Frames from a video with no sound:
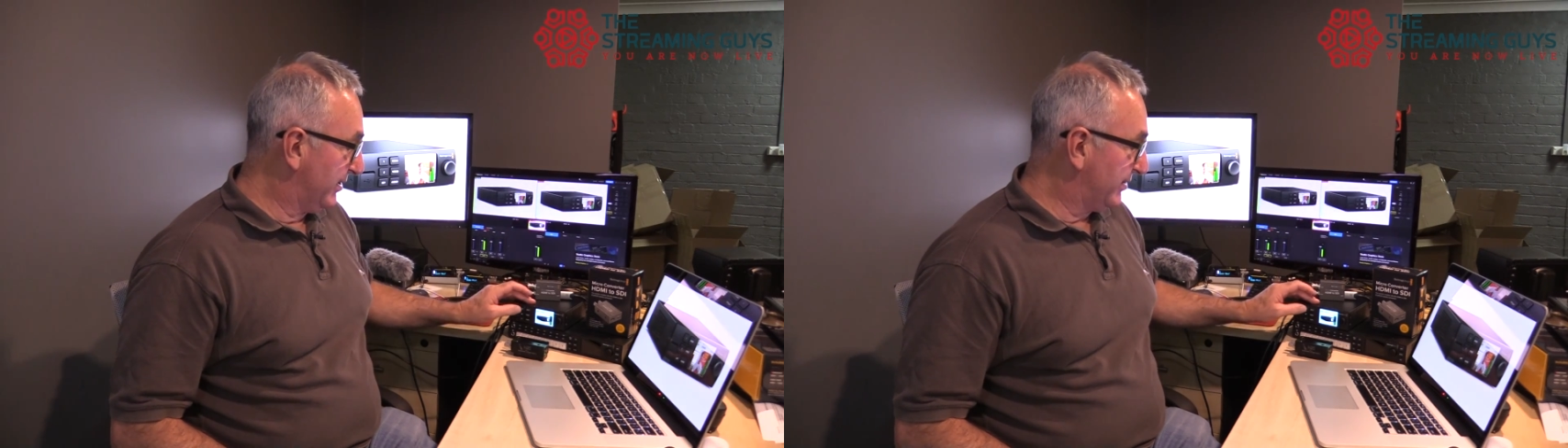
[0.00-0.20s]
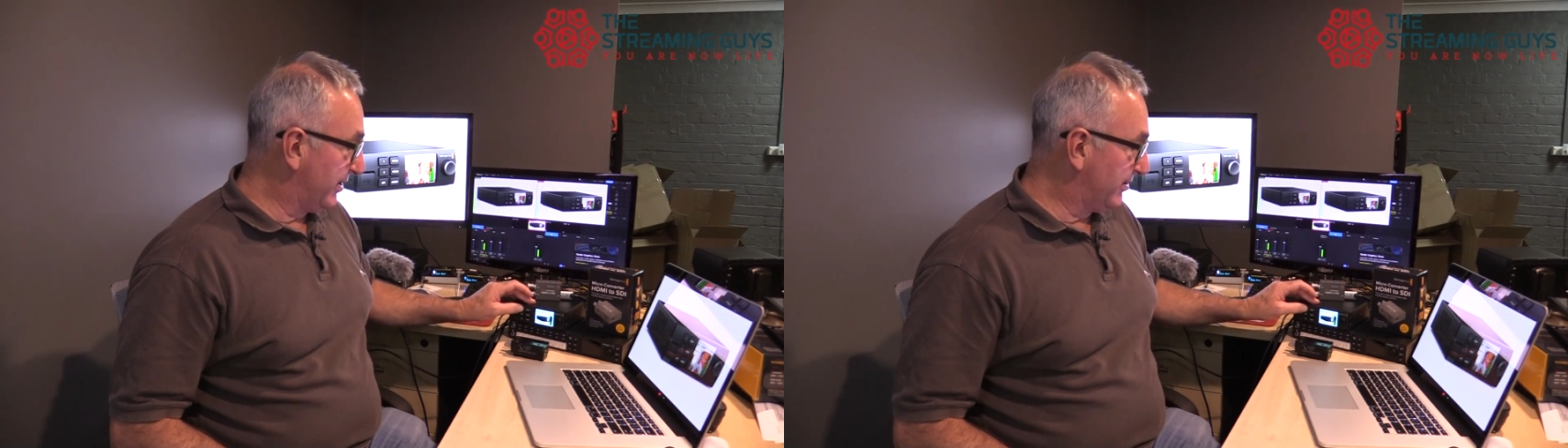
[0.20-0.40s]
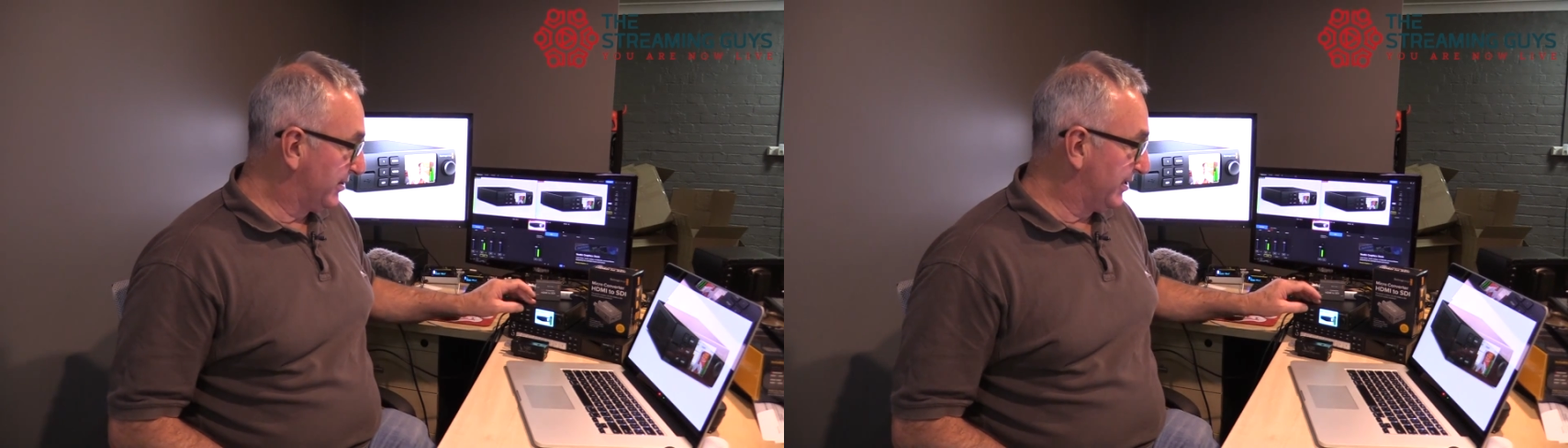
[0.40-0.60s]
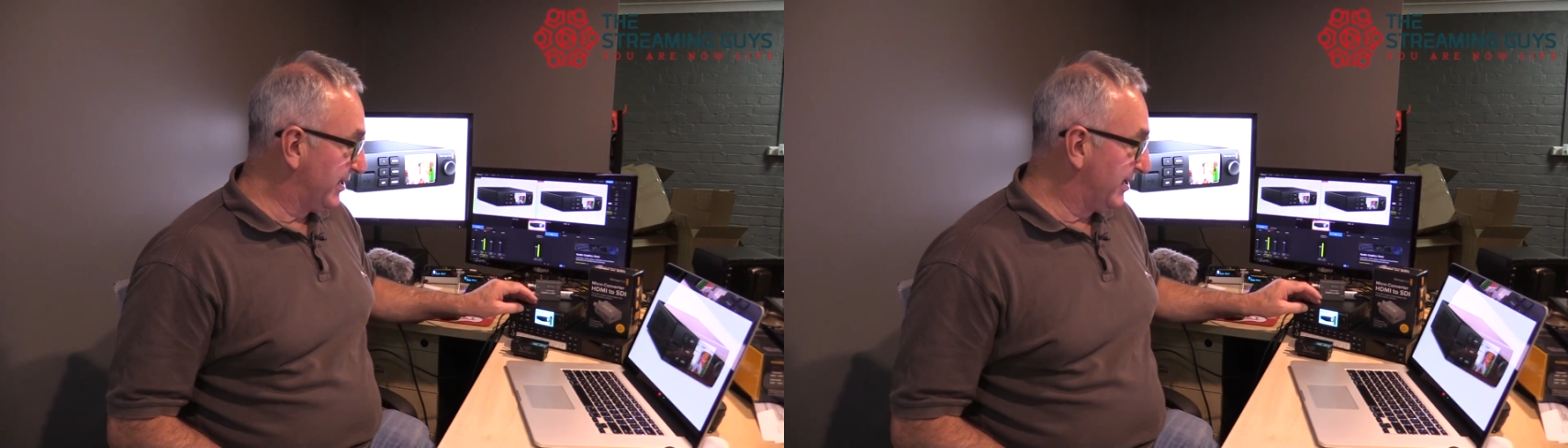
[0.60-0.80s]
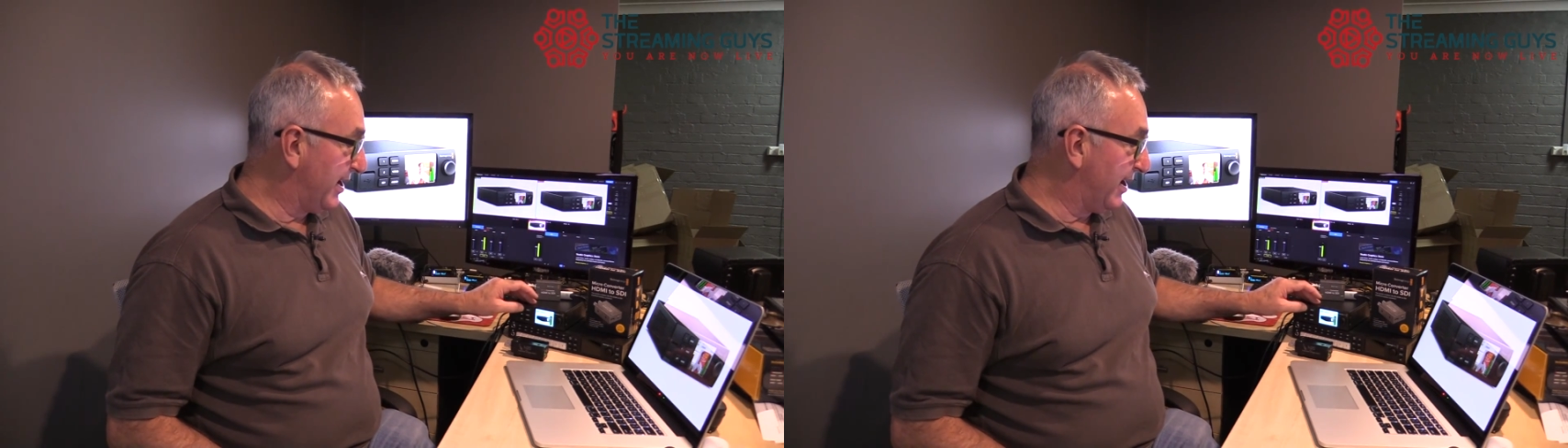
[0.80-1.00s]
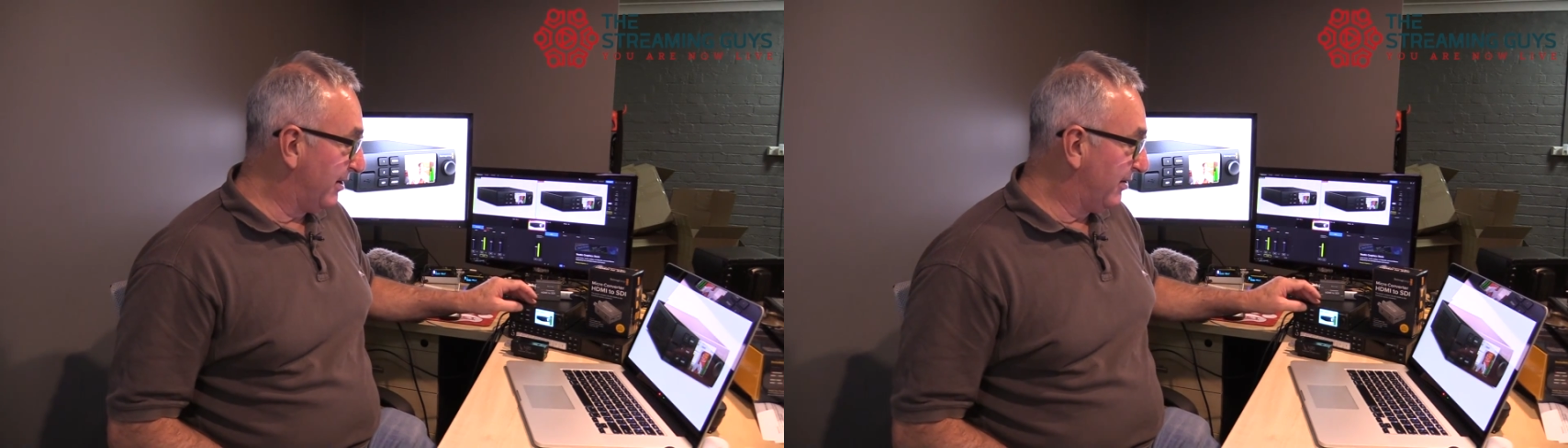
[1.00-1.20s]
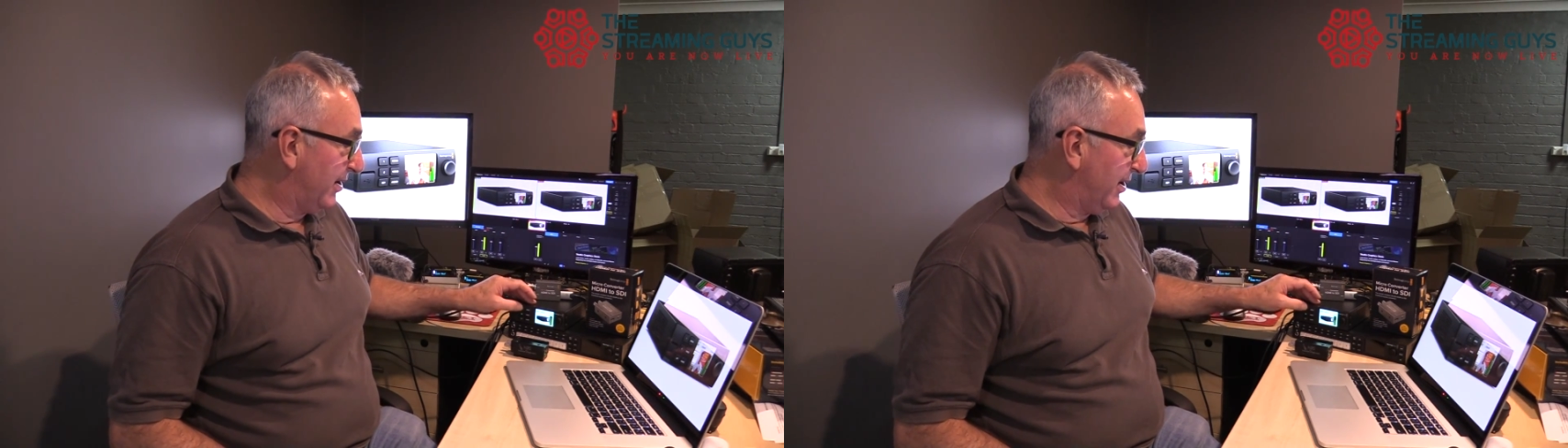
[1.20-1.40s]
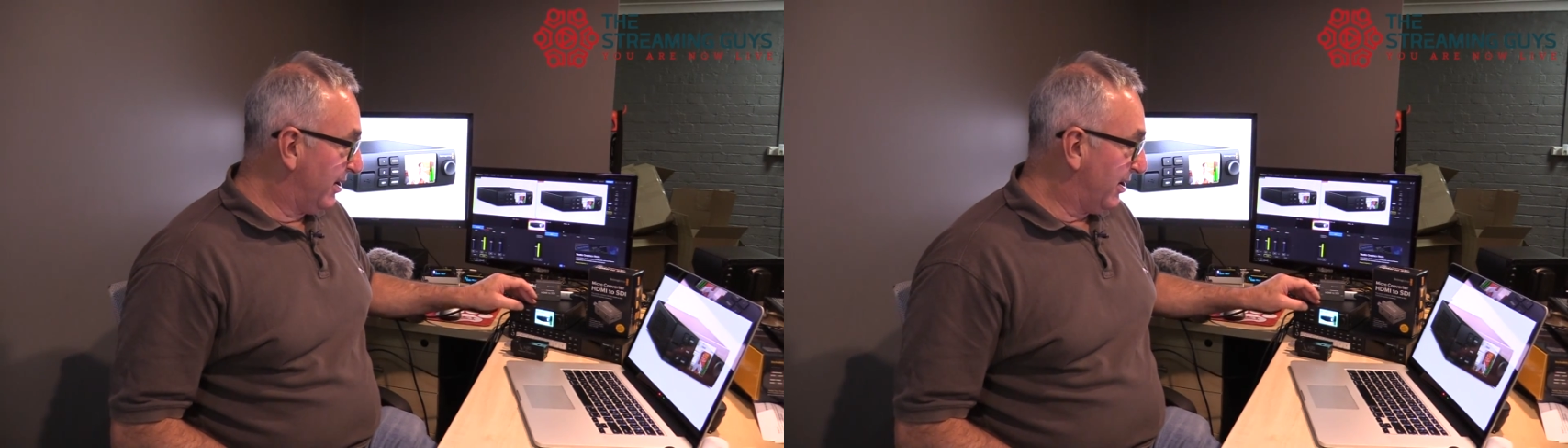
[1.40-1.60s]
So you'll see now
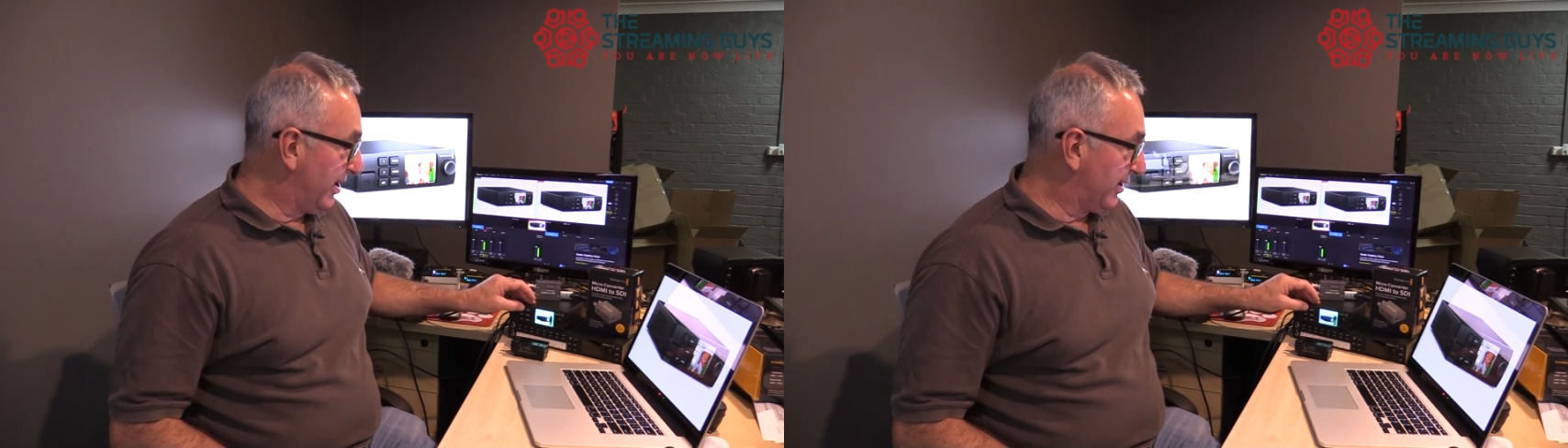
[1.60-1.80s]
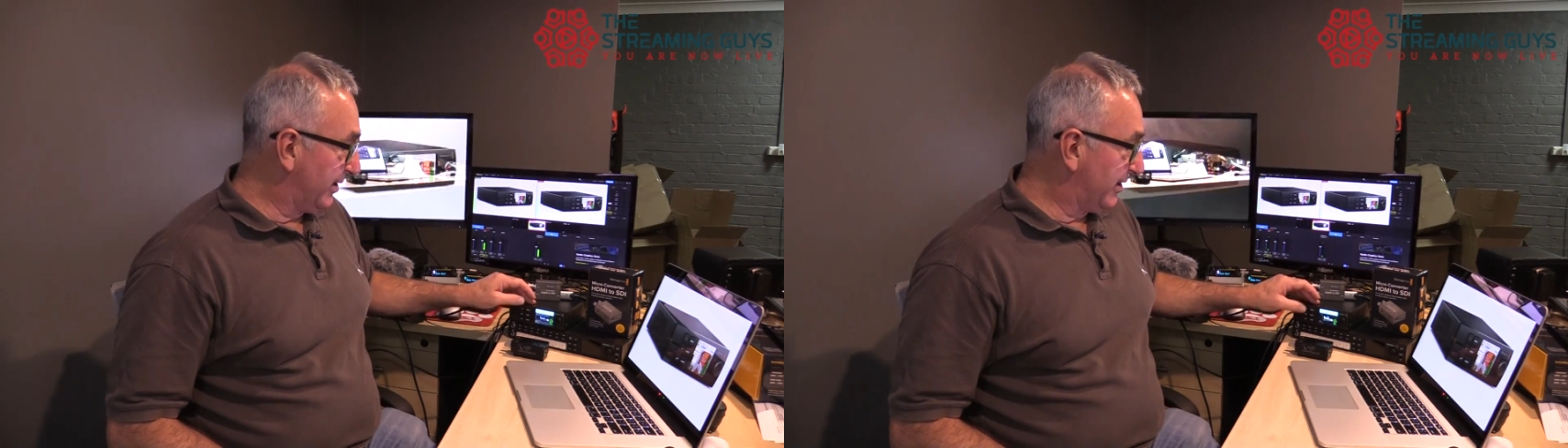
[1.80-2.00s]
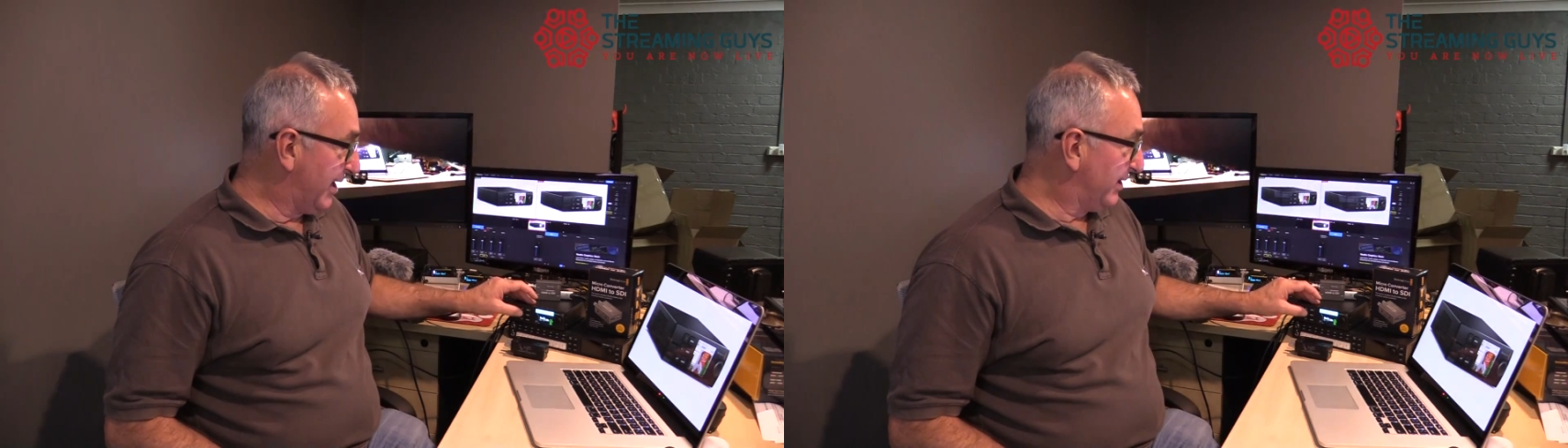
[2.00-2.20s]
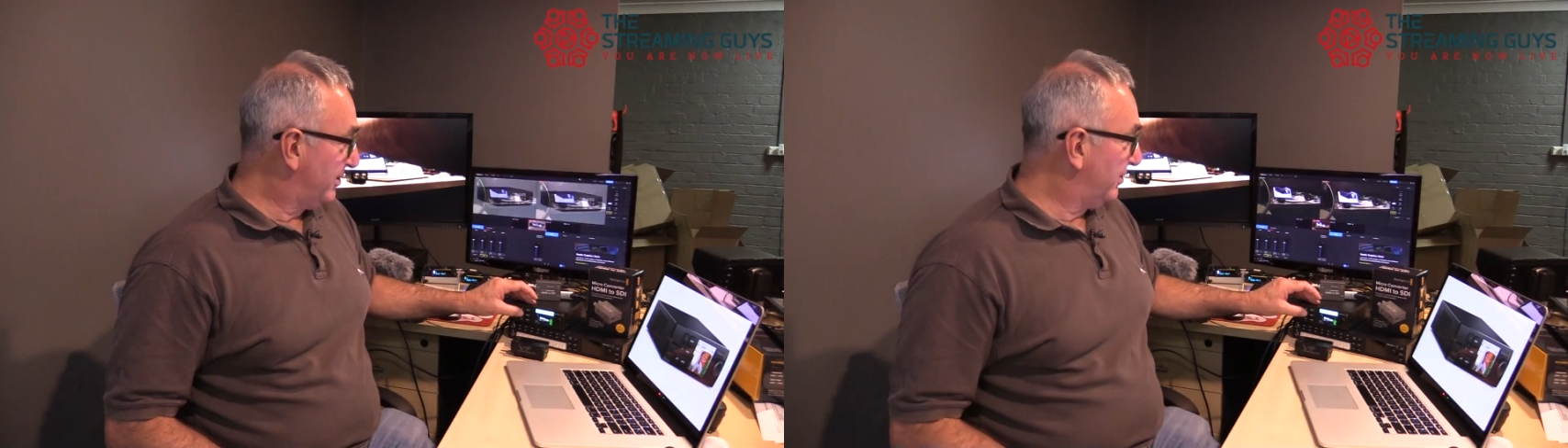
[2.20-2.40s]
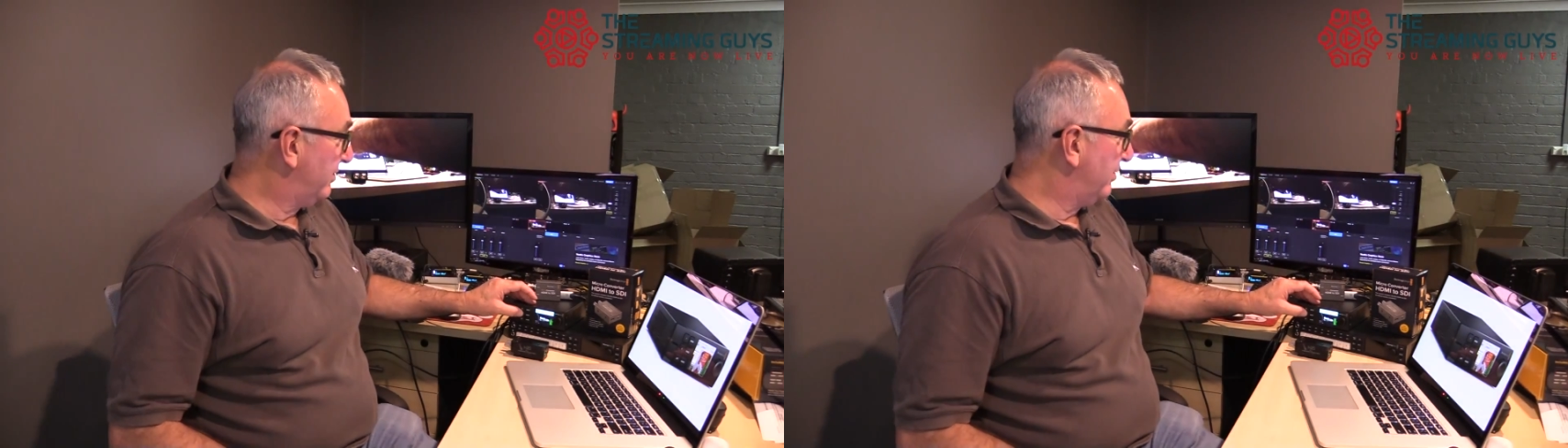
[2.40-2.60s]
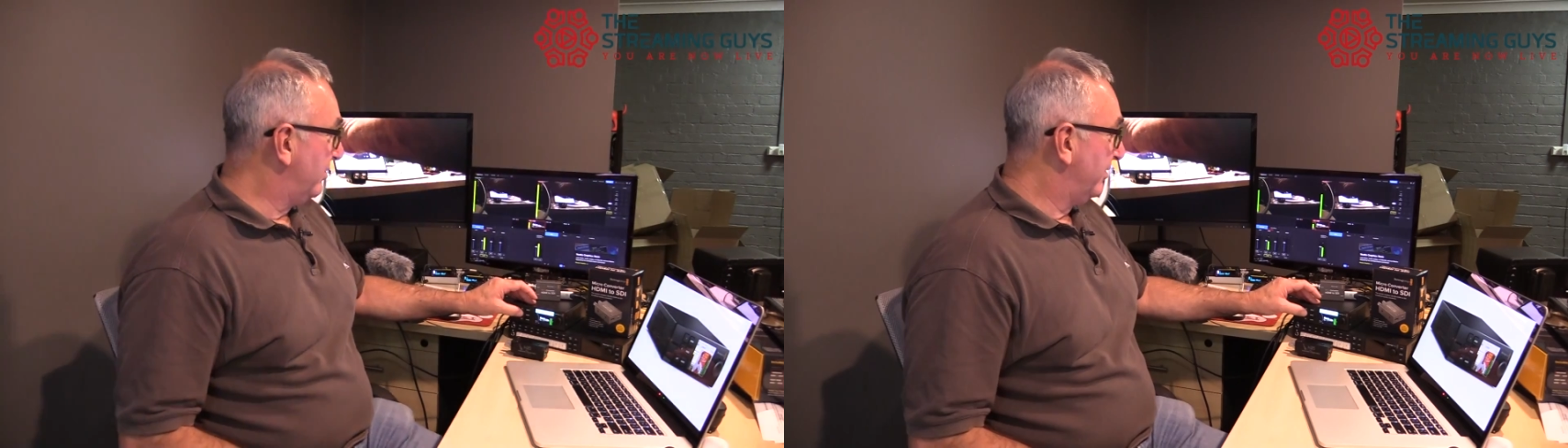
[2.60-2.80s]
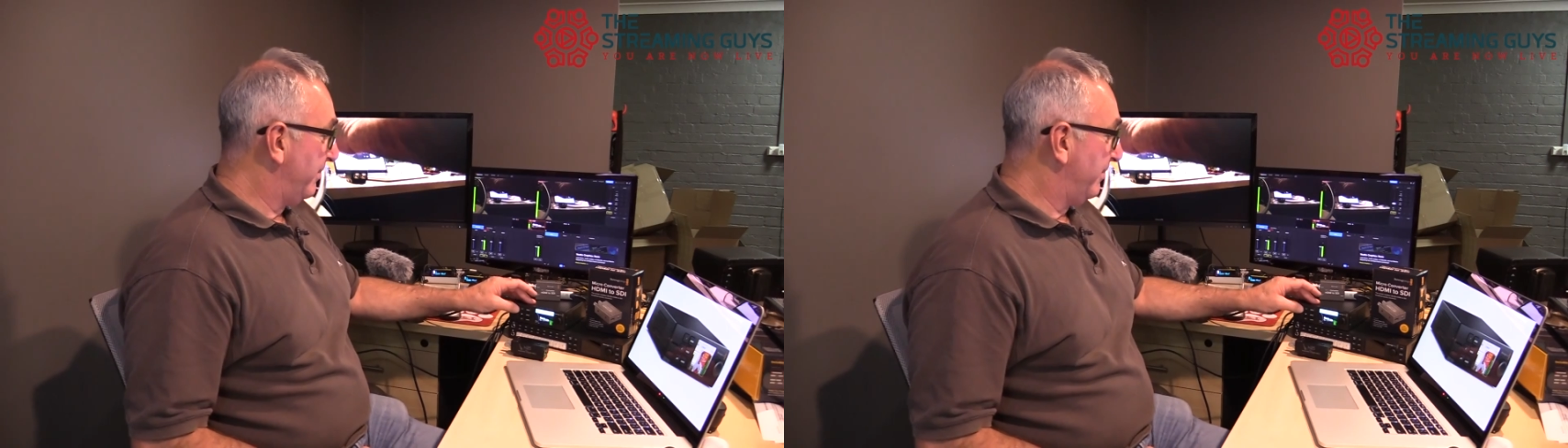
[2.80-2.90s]
I can cut to